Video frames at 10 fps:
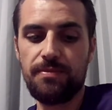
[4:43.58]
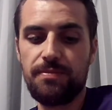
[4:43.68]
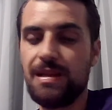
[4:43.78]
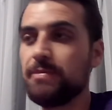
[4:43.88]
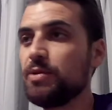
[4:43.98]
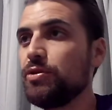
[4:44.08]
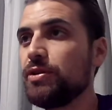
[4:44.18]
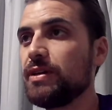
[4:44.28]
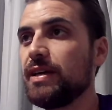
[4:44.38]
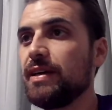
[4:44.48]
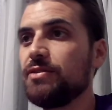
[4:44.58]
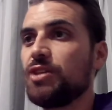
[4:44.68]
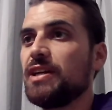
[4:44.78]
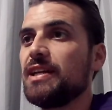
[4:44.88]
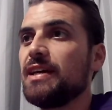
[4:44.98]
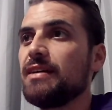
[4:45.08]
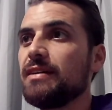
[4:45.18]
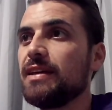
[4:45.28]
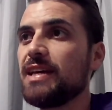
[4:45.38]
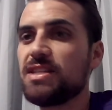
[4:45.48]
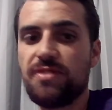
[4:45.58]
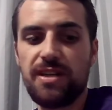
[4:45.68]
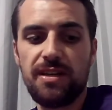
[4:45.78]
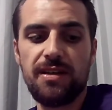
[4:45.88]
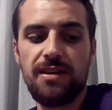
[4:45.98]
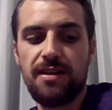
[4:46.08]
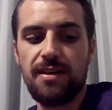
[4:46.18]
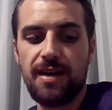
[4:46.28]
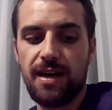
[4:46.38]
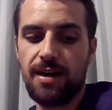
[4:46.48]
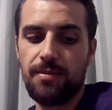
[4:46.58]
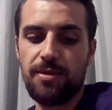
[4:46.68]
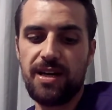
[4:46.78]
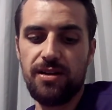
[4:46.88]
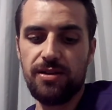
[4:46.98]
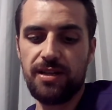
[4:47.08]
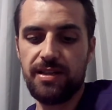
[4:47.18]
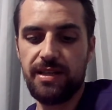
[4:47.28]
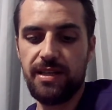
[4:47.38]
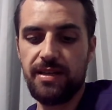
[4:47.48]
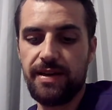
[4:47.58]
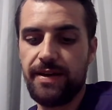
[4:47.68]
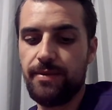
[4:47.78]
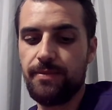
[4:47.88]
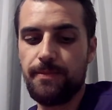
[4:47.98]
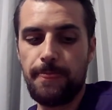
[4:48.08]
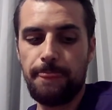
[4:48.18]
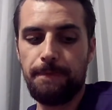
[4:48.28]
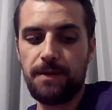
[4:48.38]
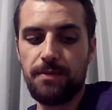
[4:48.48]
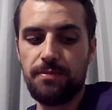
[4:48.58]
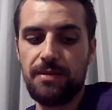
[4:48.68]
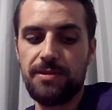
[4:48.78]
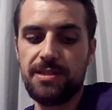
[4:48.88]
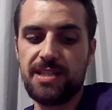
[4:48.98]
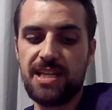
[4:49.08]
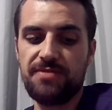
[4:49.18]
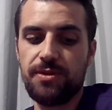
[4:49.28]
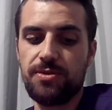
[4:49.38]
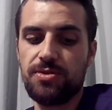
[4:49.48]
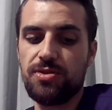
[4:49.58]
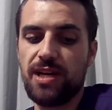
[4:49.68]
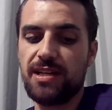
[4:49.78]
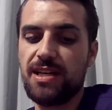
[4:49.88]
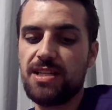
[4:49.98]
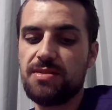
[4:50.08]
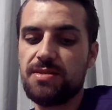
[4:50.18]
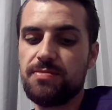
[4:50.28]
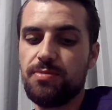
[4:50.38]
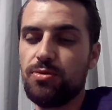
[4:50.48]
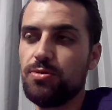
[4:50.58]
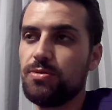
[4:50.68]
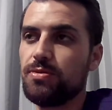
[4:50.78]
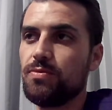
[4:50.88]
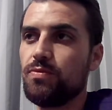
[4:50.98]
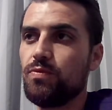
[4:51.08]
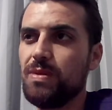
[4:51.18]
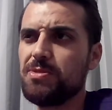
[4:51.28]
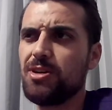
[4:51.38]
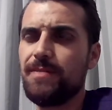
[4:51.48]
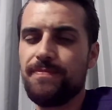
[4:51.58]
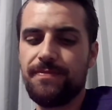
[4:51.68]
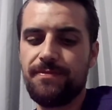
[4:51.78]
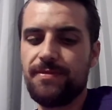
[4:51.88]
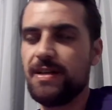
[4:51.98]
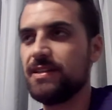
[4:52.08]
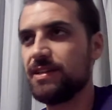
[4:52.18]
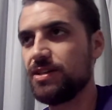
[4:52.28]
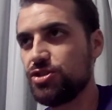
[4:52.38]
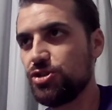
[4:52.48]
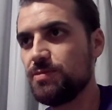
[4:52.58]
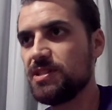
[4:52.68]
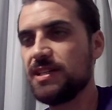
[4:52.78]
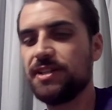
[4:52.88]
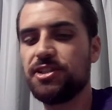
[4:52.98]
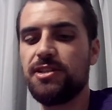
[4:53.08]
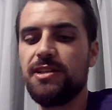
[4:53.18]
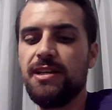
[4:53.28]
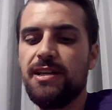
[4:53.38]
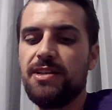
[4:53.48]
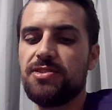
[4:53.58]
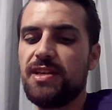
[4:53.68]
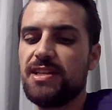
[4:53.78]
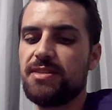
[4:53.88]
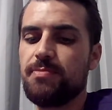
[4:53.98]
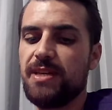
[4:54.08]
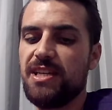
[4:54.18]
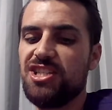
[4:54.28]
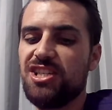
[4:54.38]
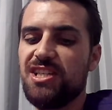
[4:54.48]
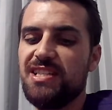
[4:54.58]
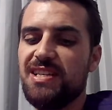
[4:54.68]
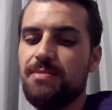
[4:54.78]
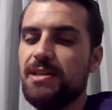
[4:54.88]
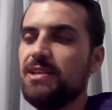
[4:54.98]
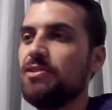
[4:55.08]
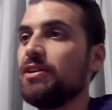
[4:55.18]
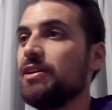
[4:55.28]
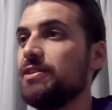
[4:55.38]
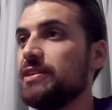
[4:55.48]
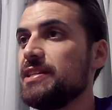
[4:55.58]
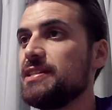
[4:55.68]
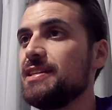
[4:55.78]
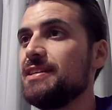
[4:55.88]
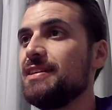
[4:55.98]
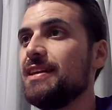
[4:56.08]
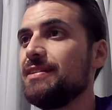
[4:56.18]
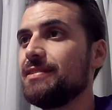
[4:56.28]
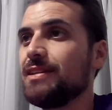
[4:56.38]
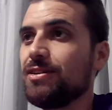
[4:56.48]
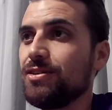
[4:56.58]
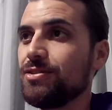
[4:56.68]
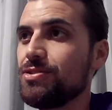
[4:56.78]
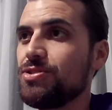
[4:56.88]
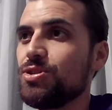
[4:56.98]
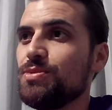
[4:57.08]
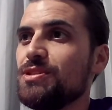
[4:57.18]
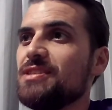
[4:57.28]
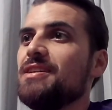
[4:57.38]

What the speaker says: plumbing work, drain laying, gas fitting, I had a look at the Plumbers, Gas Fitters and Drain Layers Board website under the Consumers section. So that's pgdb.co.nz and click on Consumers.